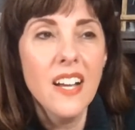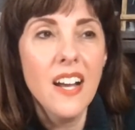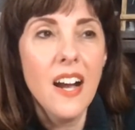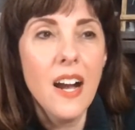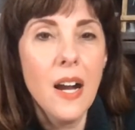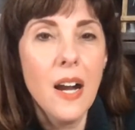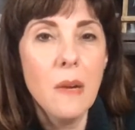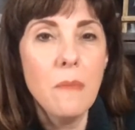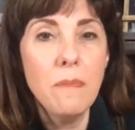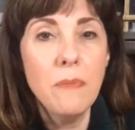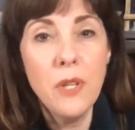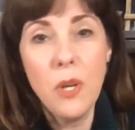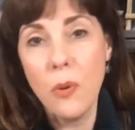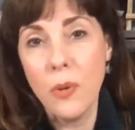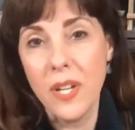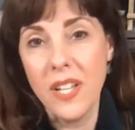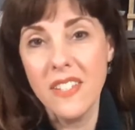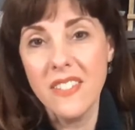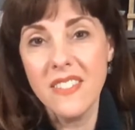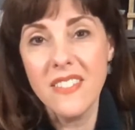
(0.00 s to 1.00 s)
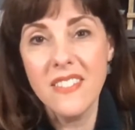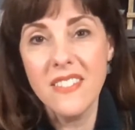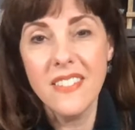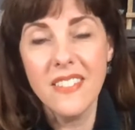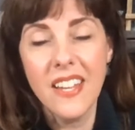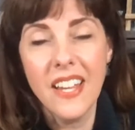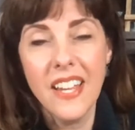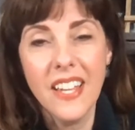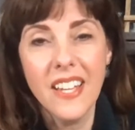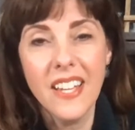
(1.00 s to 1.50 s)
noticed
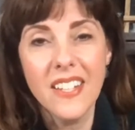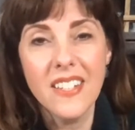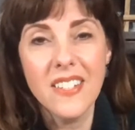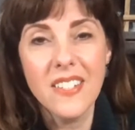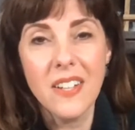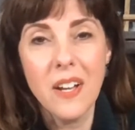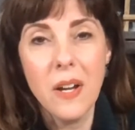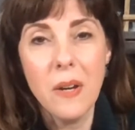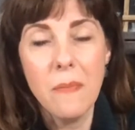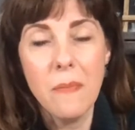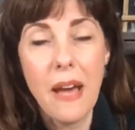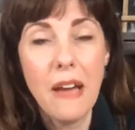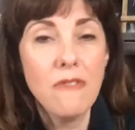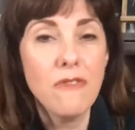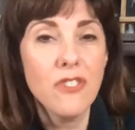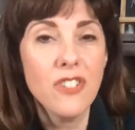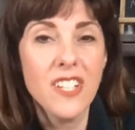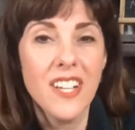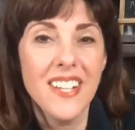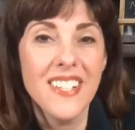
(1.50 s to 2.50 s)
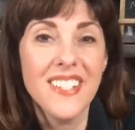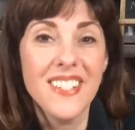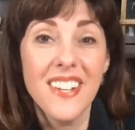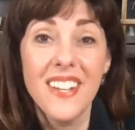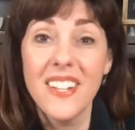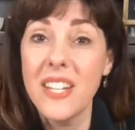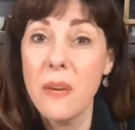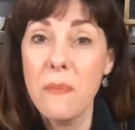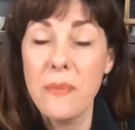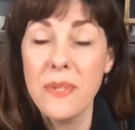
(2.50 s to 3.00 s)
and advertised on
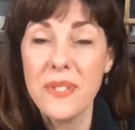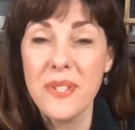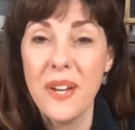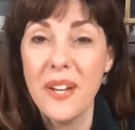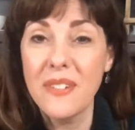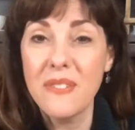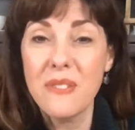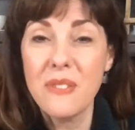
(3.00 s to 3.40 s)
Amazon.